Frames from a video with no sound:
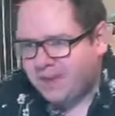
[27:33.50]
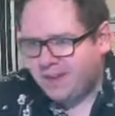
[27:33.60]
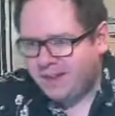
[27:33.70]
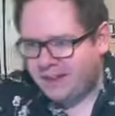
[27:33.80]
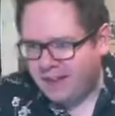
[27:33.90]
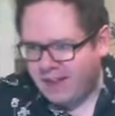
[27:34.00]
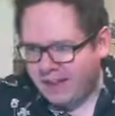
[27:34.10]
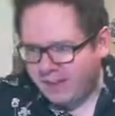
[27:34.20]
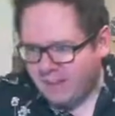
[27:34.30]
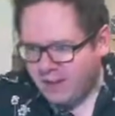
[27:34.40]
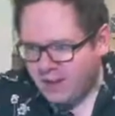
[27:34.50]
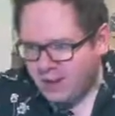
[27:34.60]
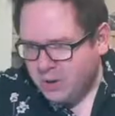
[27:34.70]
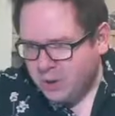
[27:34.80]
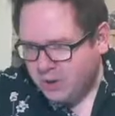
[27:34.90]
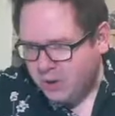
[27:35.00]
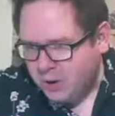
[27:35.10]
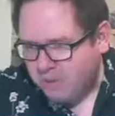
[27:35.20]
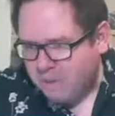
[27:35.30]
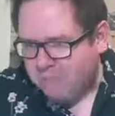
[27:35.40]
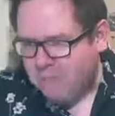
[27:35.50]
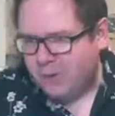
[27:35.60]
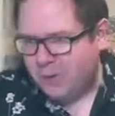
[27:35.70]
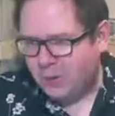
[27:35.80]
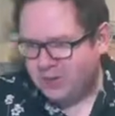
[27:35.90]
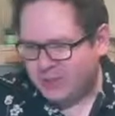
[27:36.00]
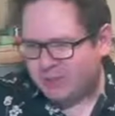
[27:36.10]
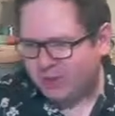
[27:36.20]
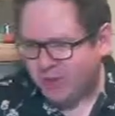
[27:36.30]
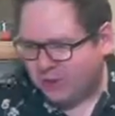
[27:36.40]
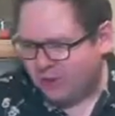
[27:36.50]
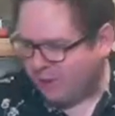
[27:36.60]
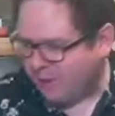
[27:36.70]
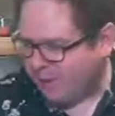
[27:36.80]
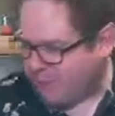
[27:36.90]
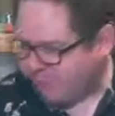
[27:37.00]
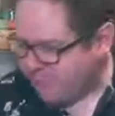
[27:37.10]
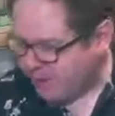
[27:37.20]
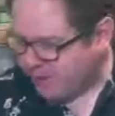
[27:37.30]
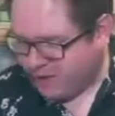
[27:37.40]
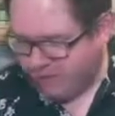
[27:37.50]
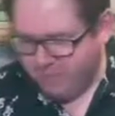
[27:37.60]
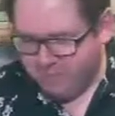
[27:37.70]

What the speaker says: Okay. We've got La Bamba chords. We've got La Bamba. Okay.